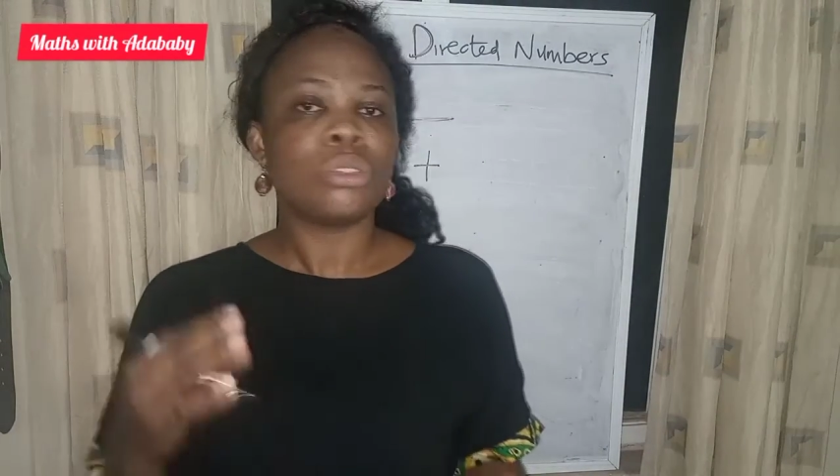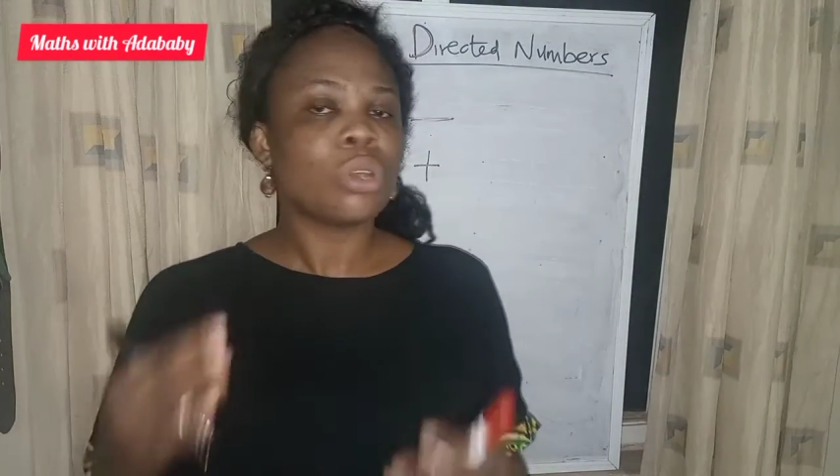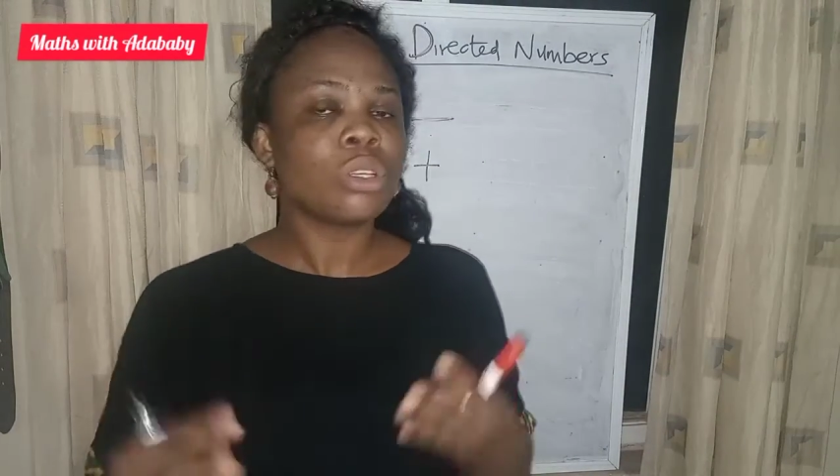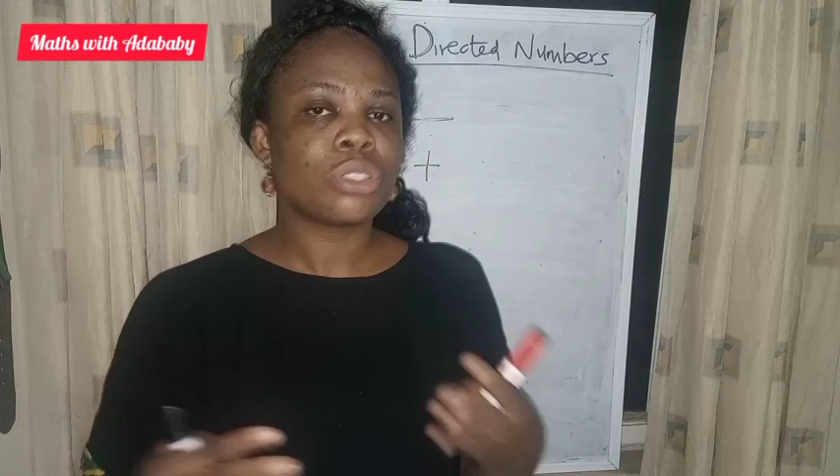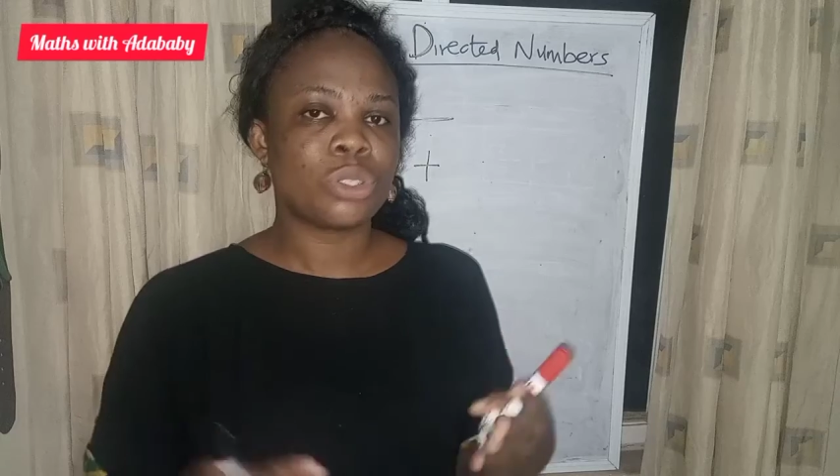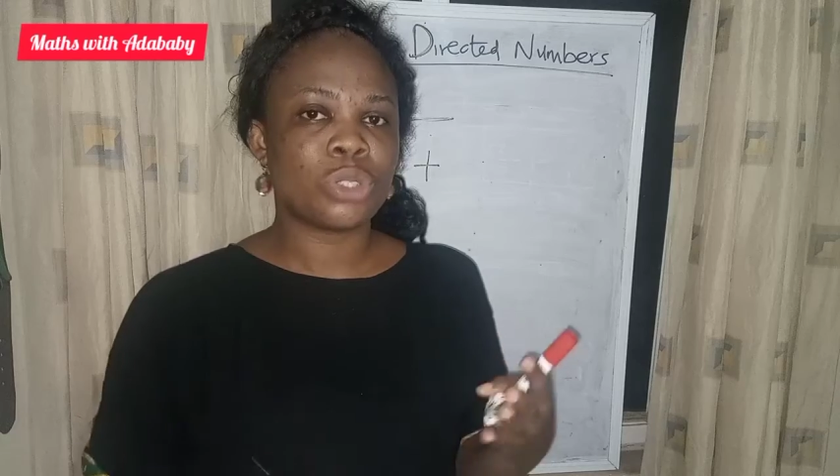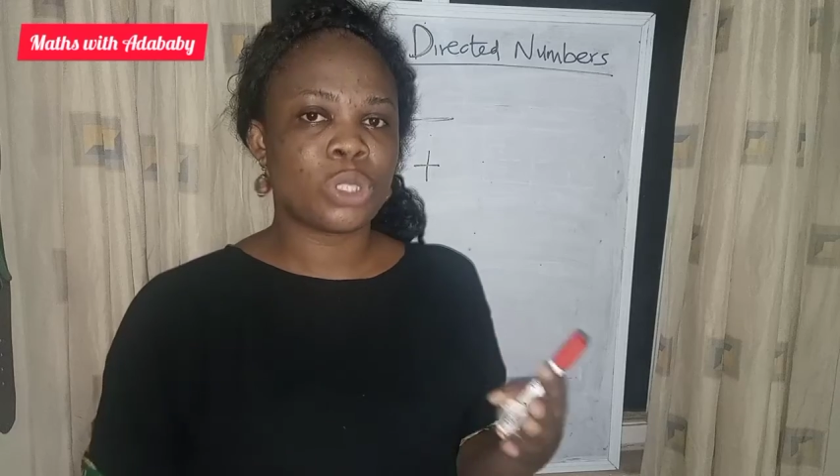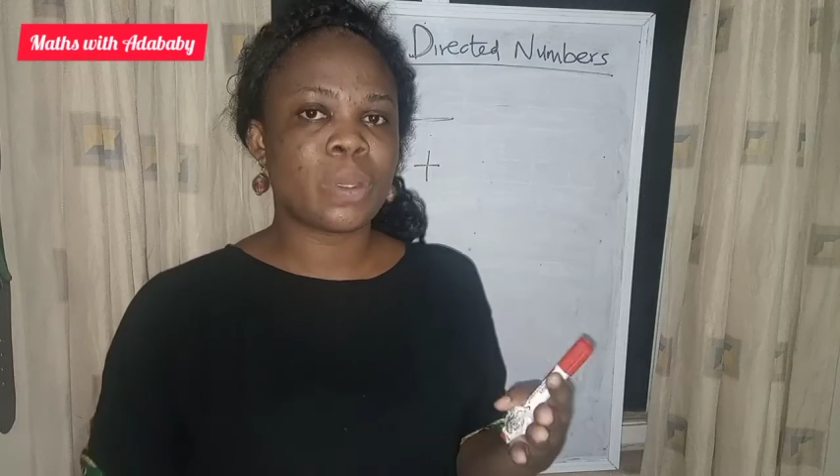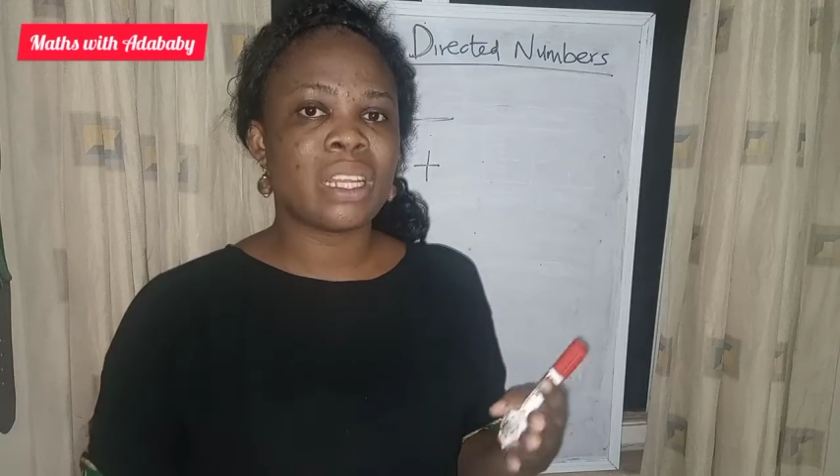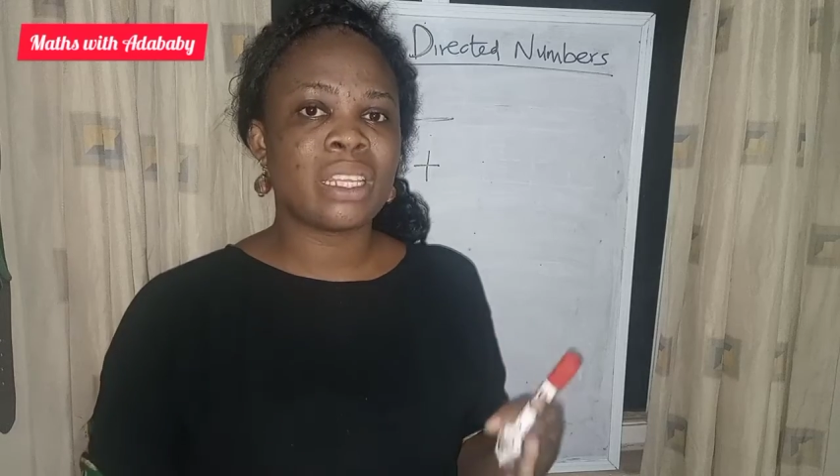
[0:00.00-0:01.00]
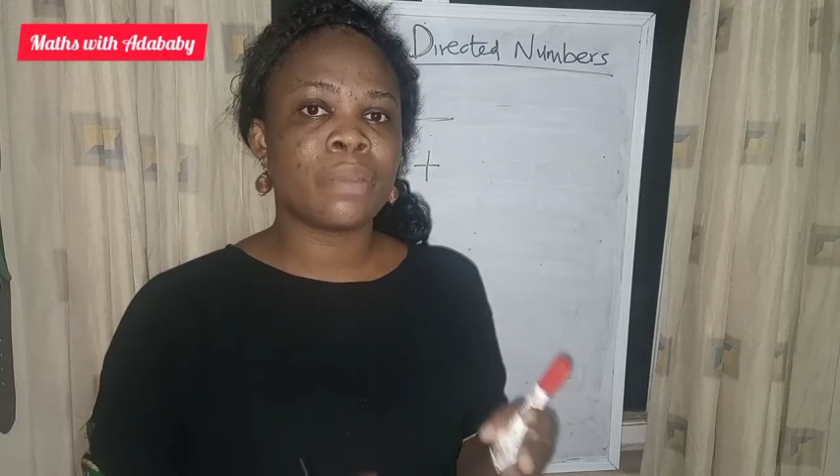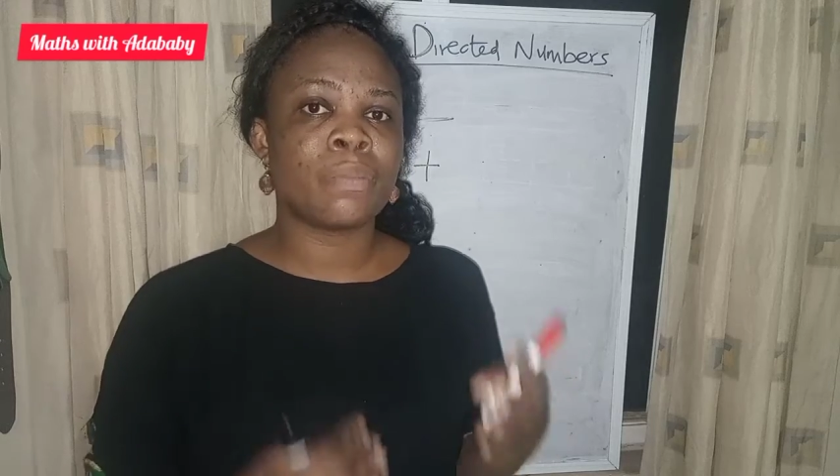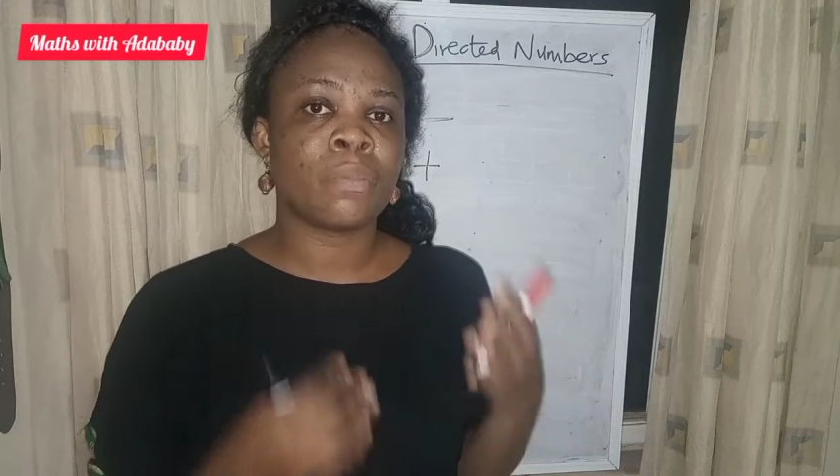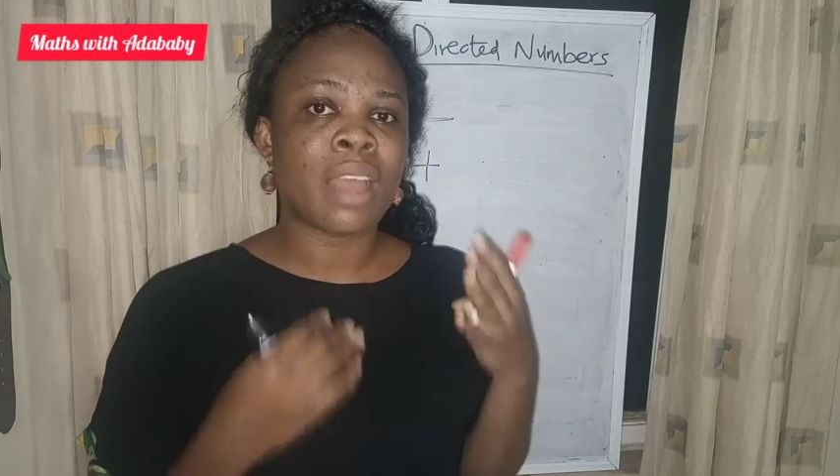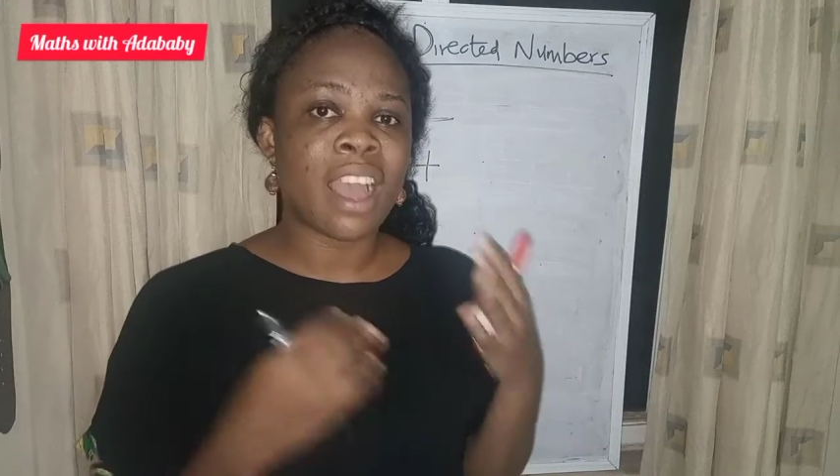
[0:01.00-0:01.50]
don't usually
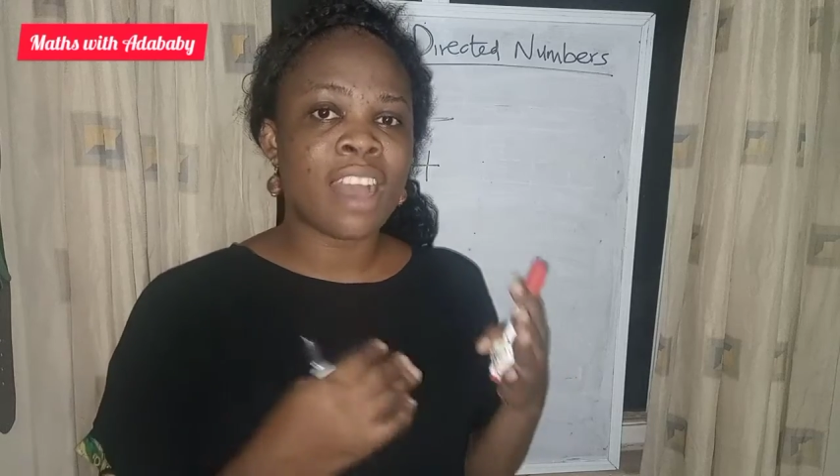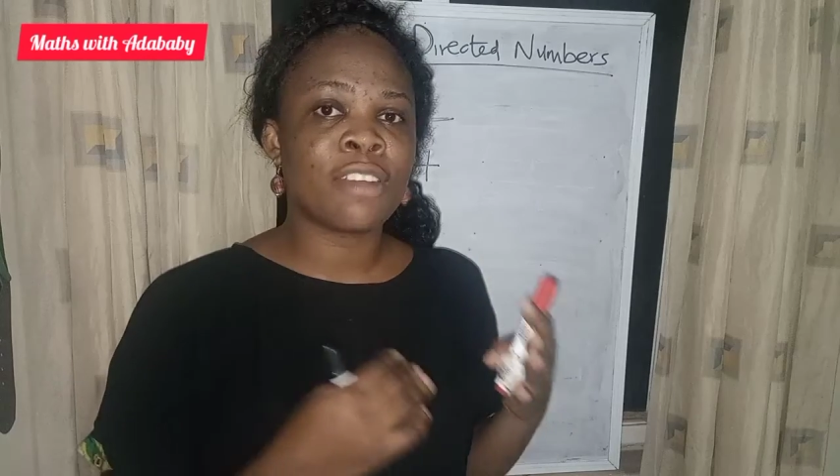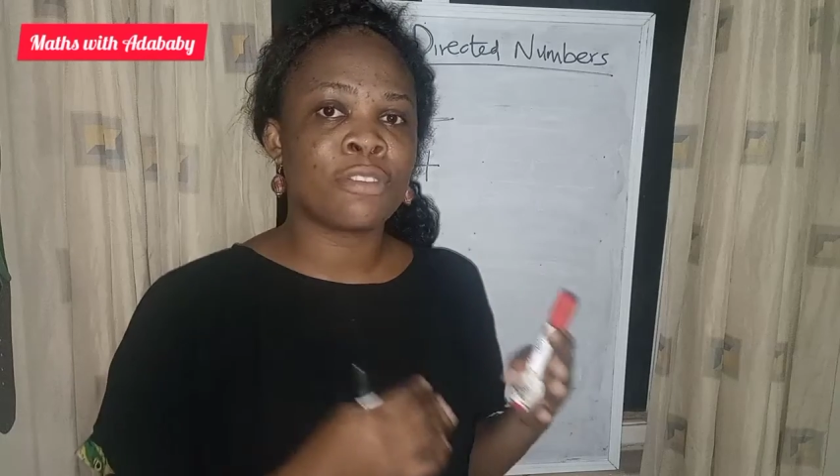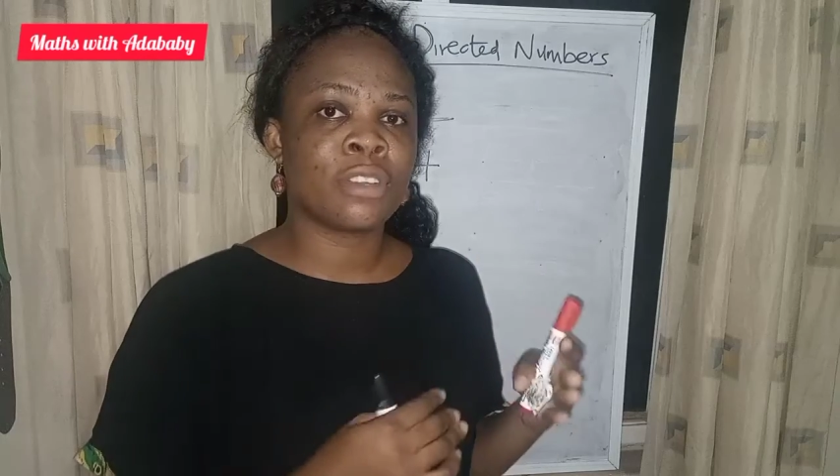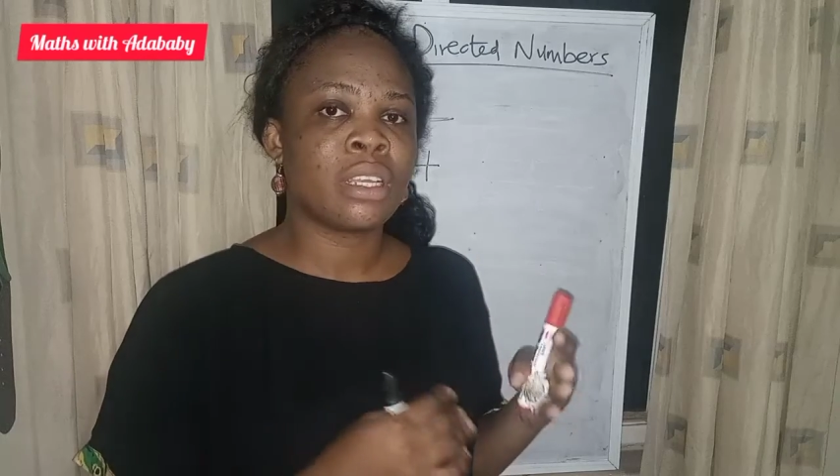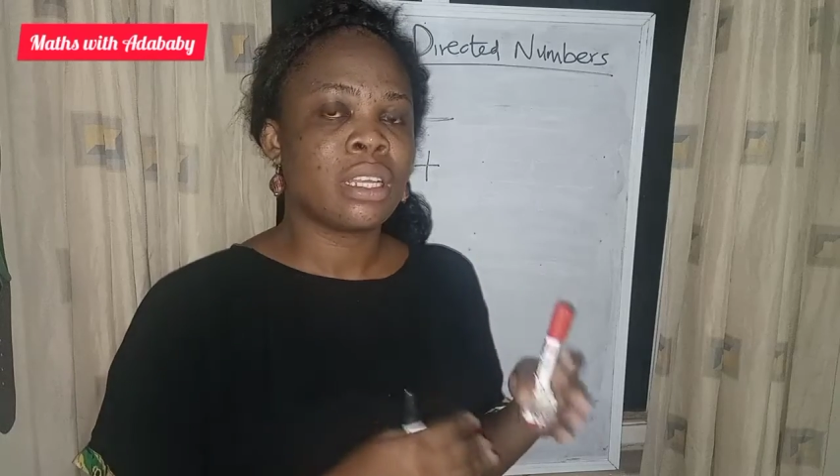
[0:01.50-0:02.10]
have